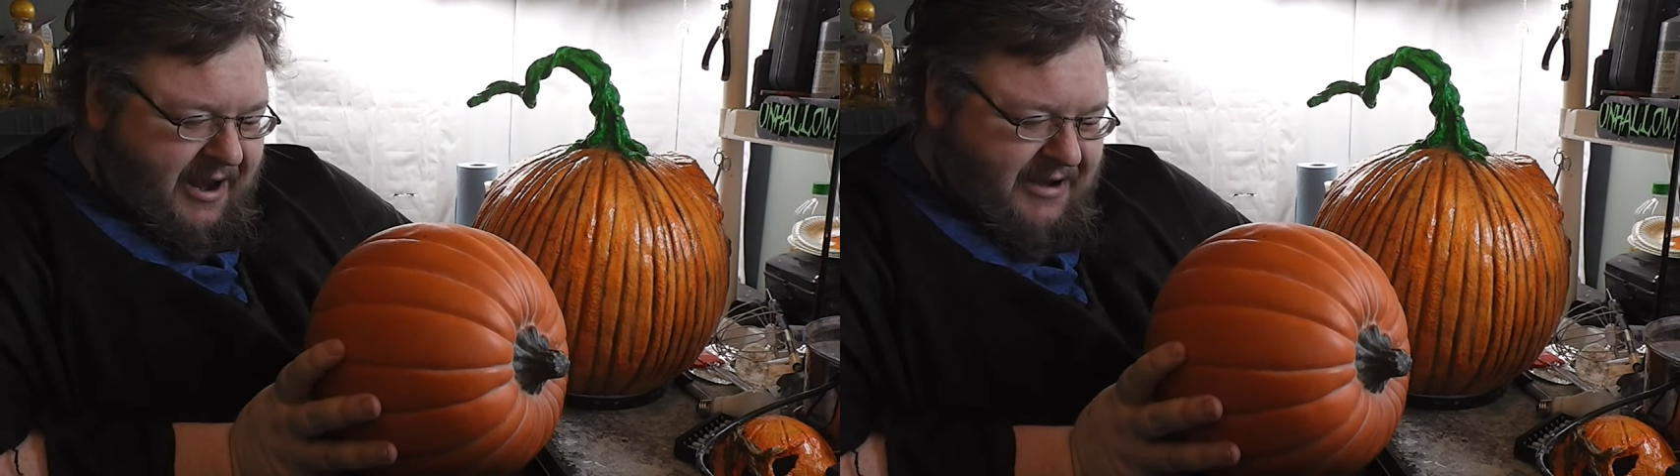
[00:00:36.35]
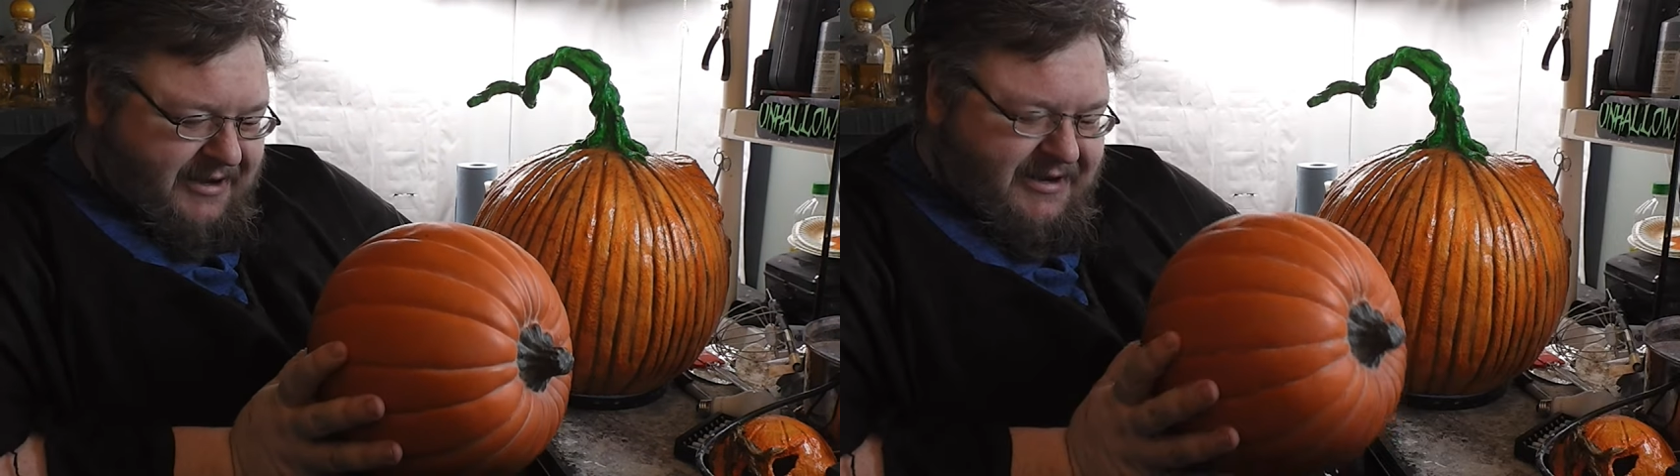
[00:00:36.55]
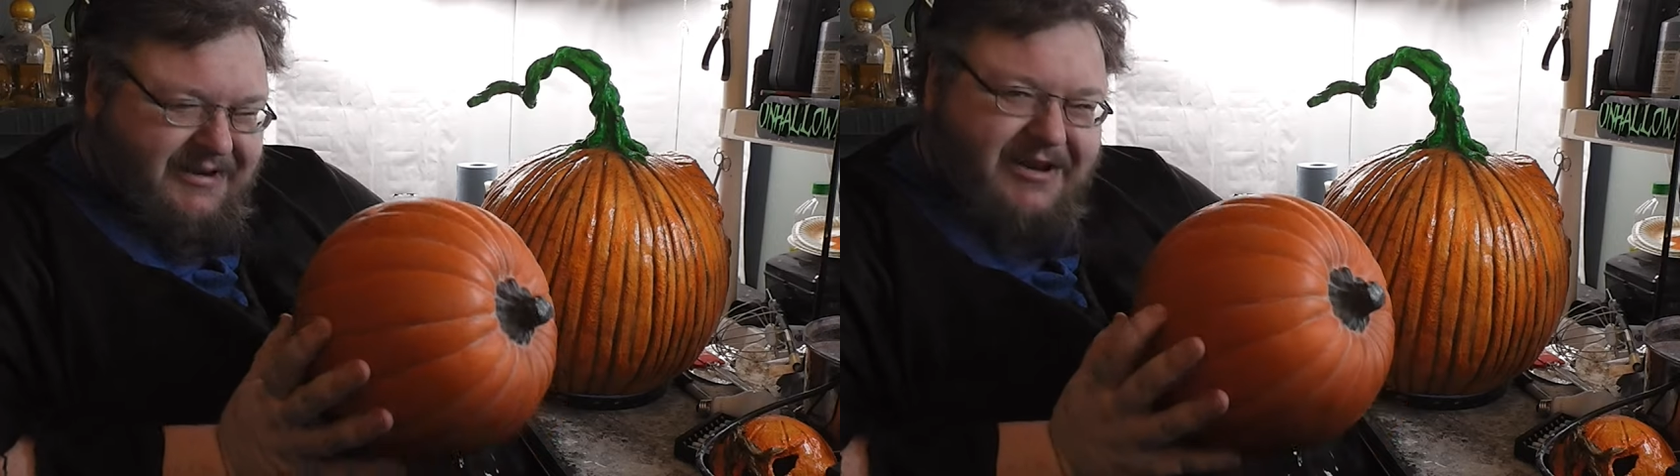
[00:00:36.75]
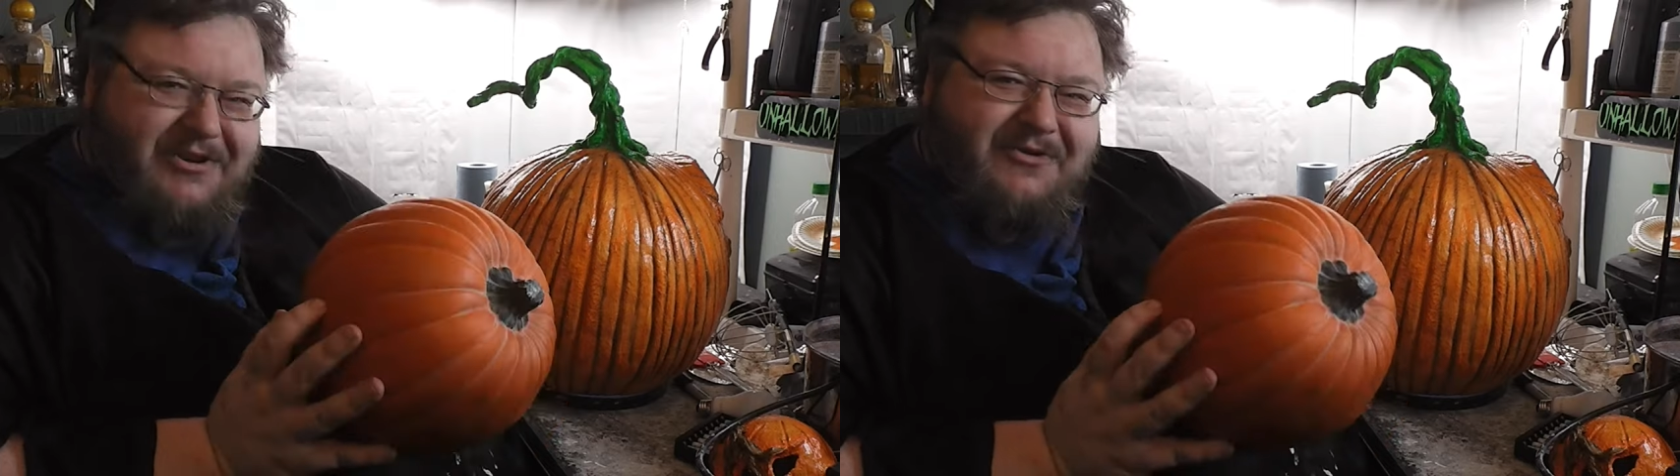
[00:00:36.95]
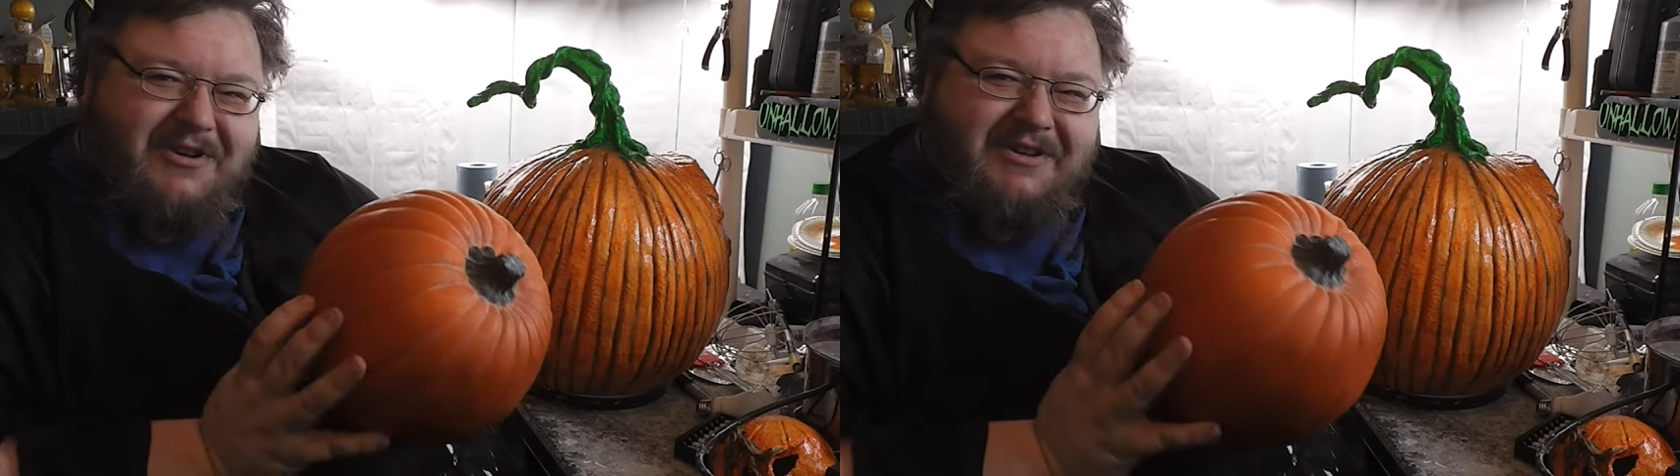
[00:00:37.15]
and
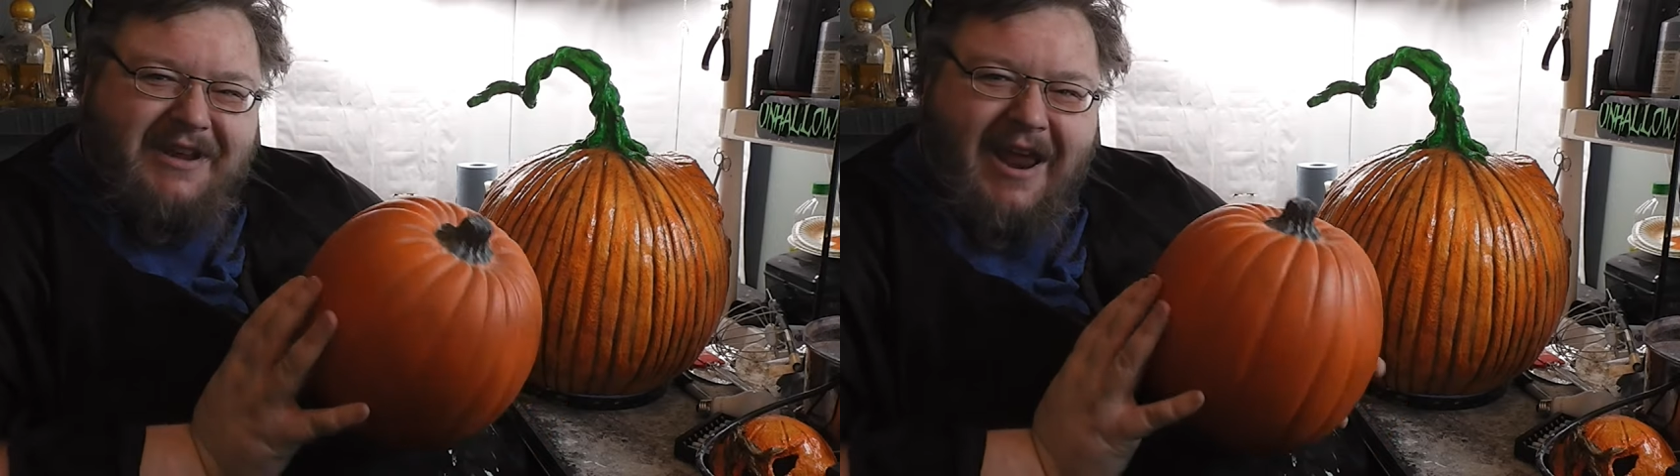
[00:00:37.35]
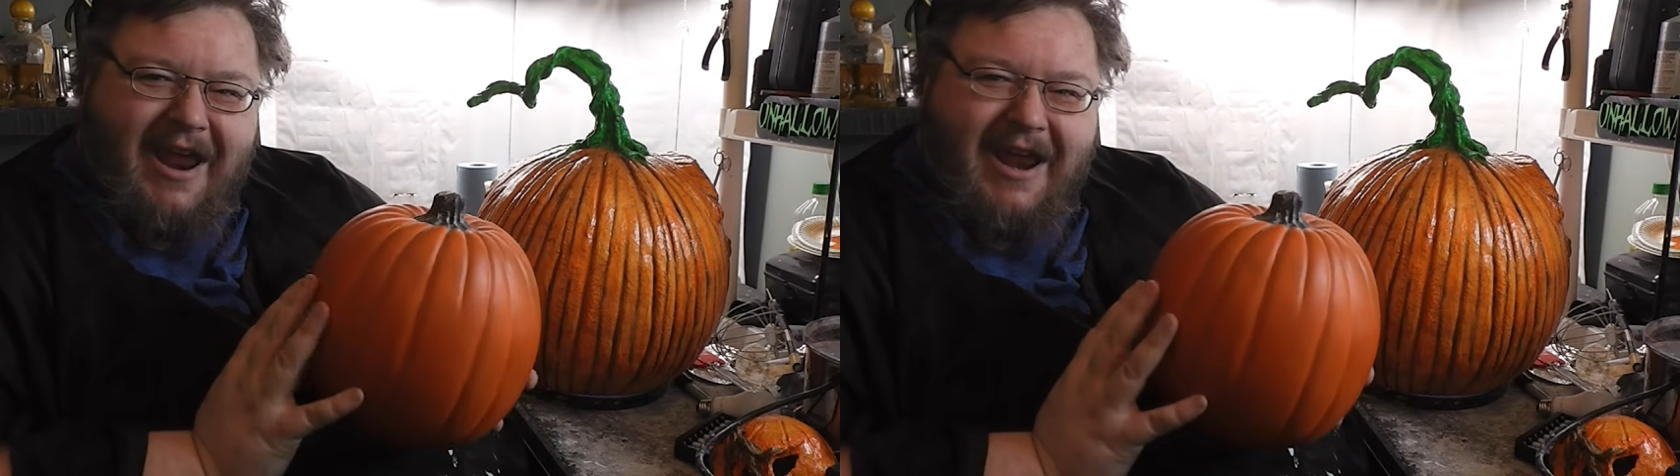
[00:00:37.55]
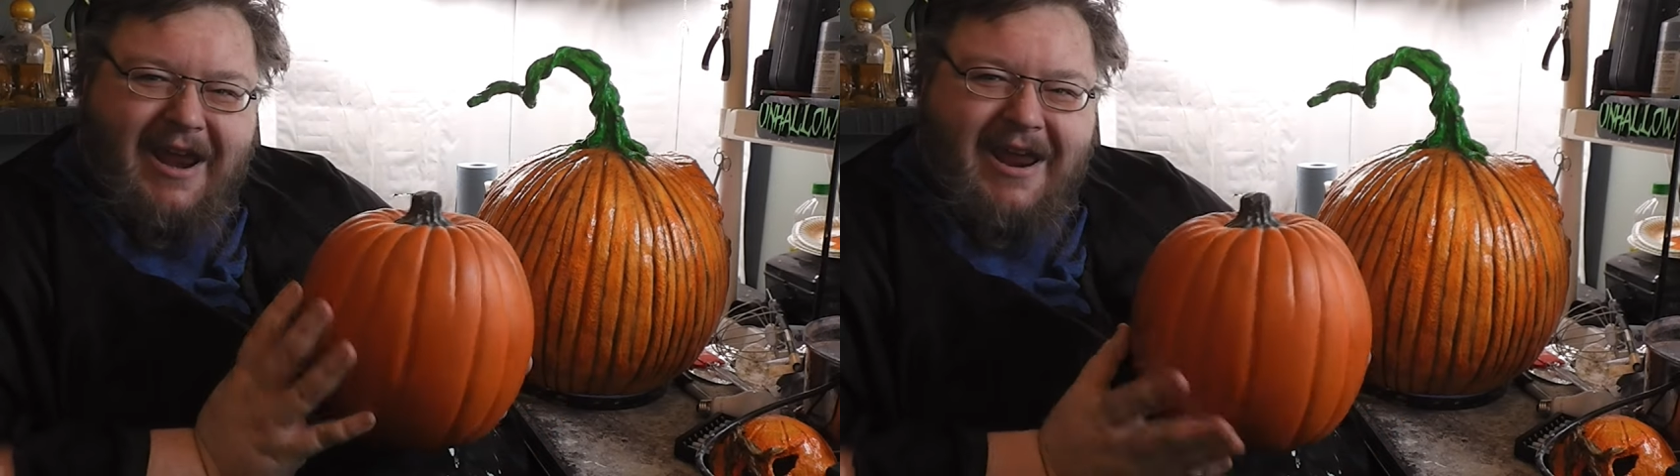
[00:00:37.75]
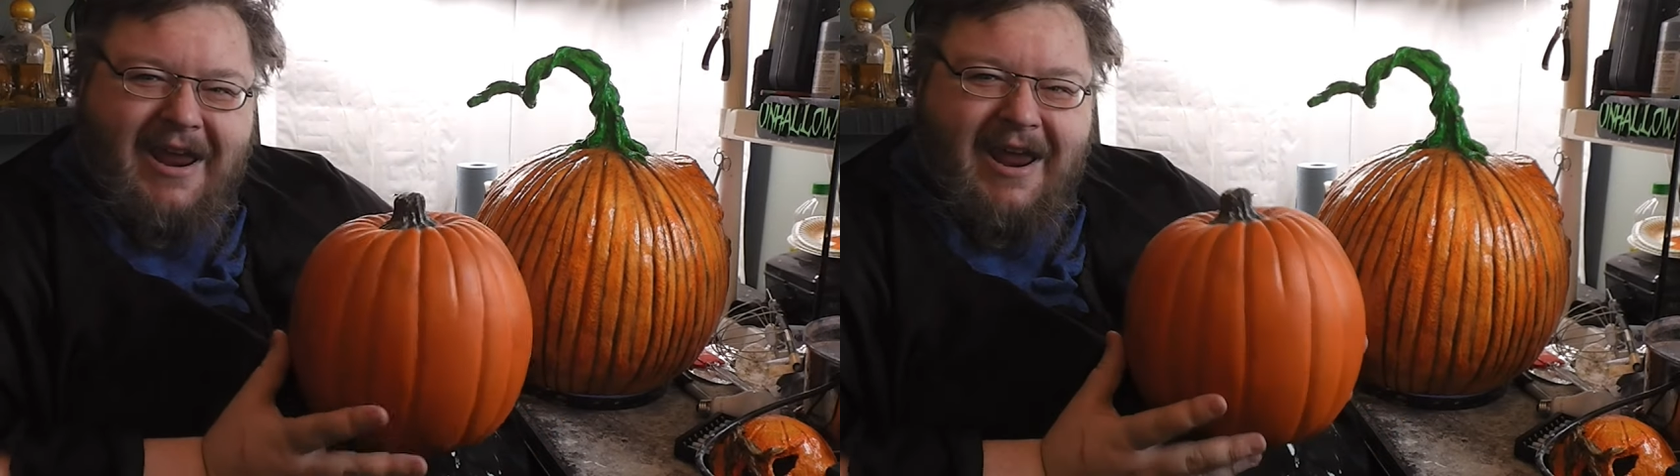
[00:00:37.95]
continue to say,